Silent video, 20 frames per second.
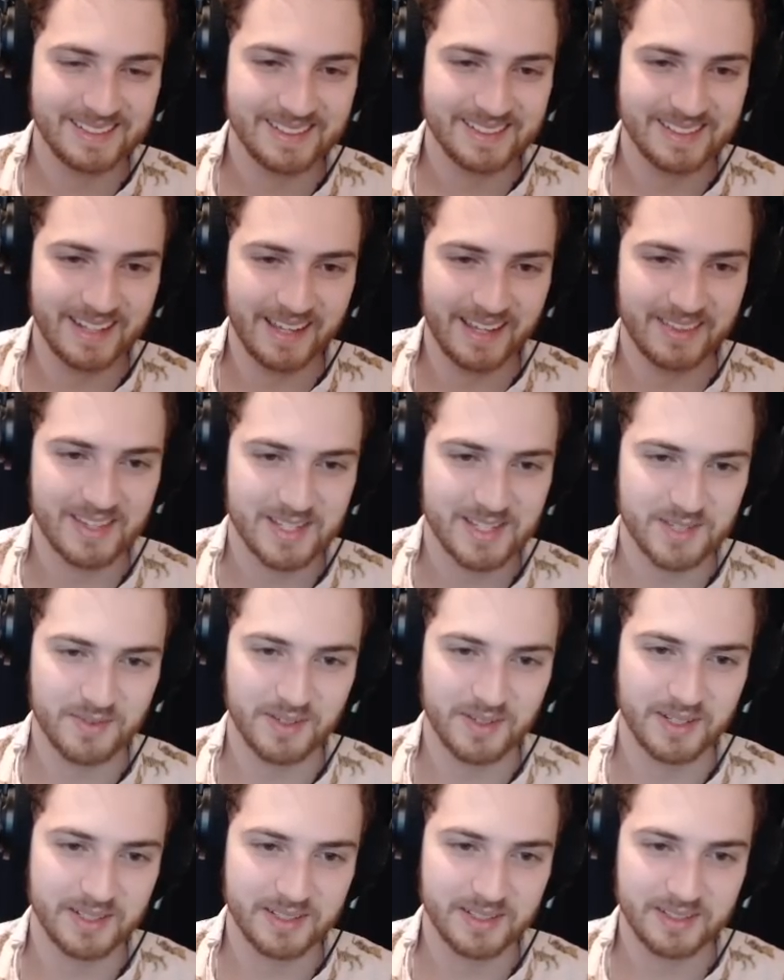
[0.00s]
And that's
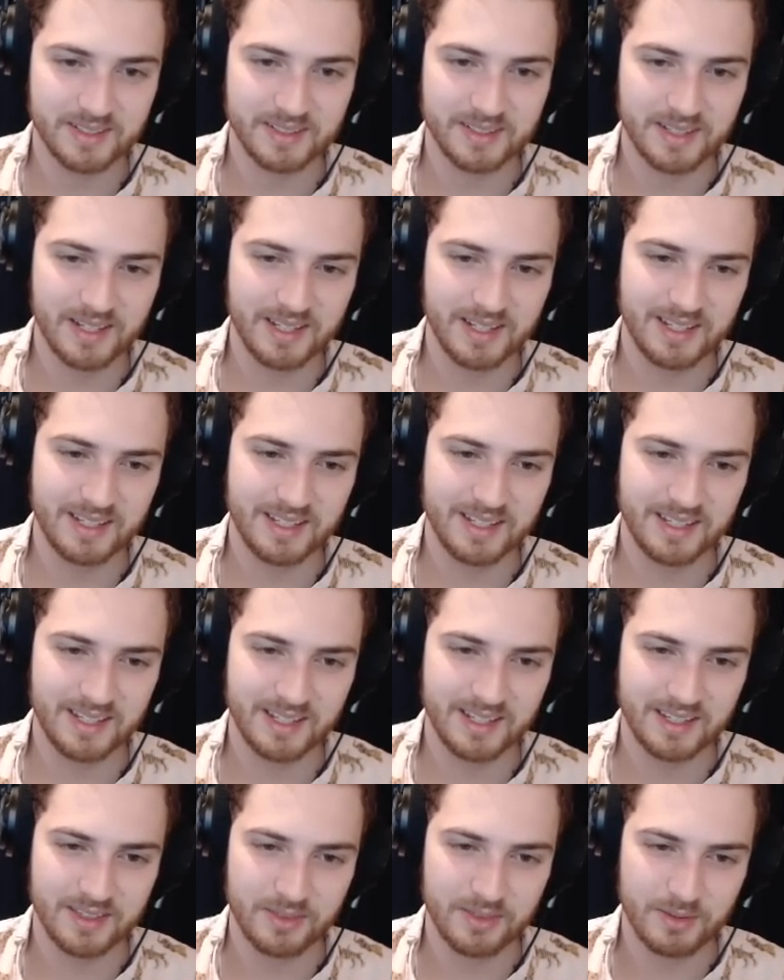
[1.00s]
fun.
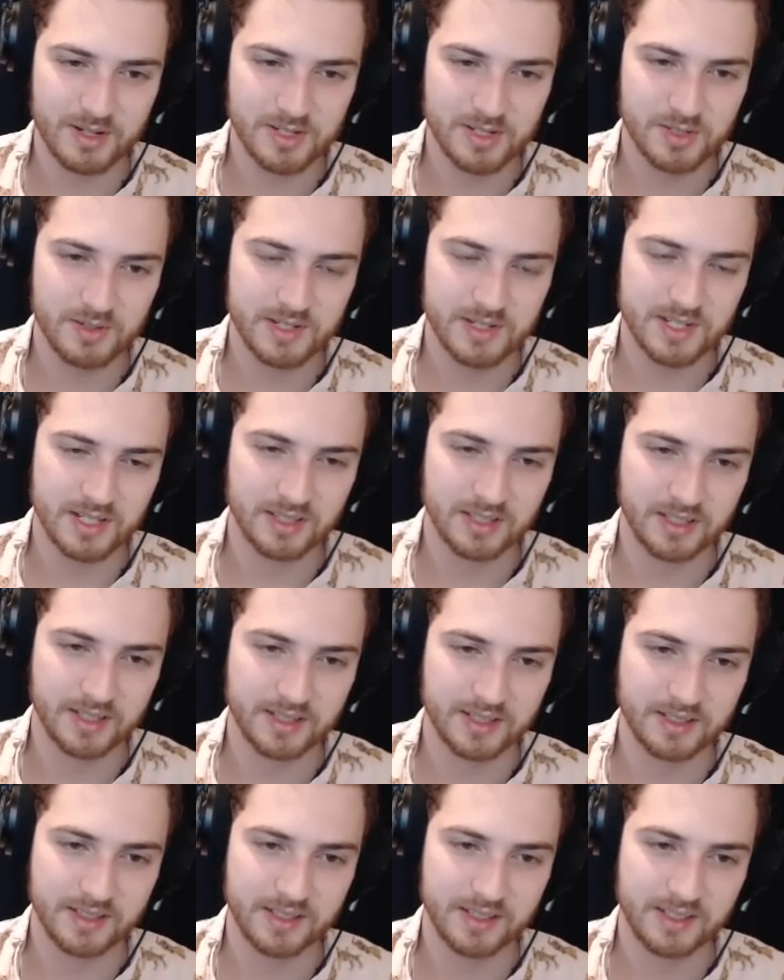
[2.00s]
Thresh 3 is
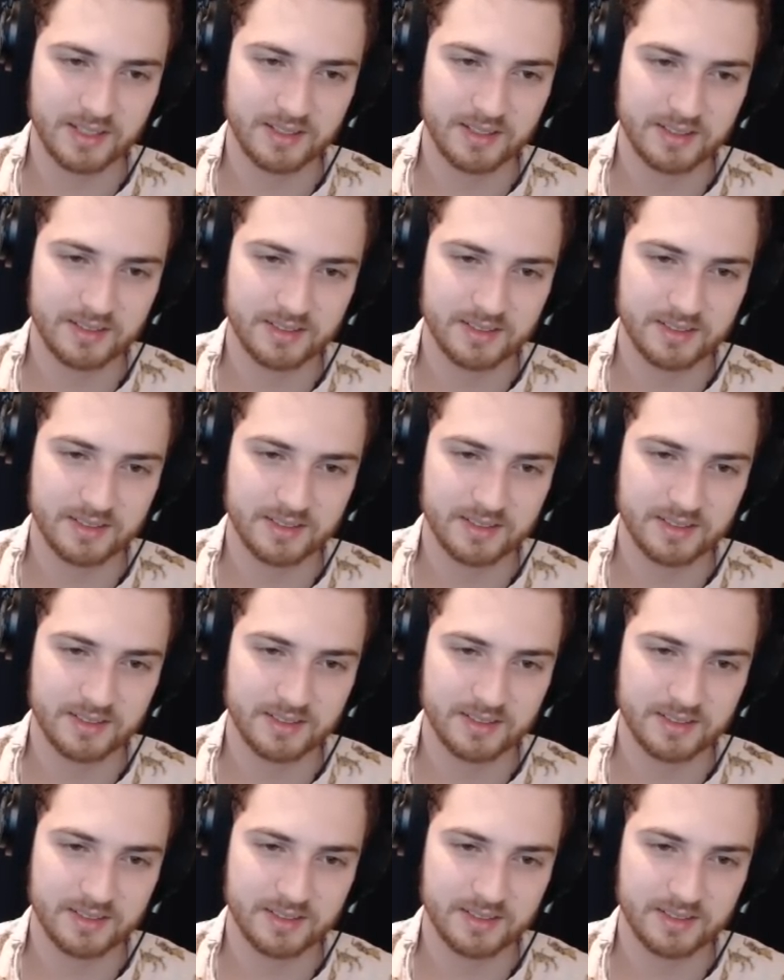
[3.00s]
unlikely.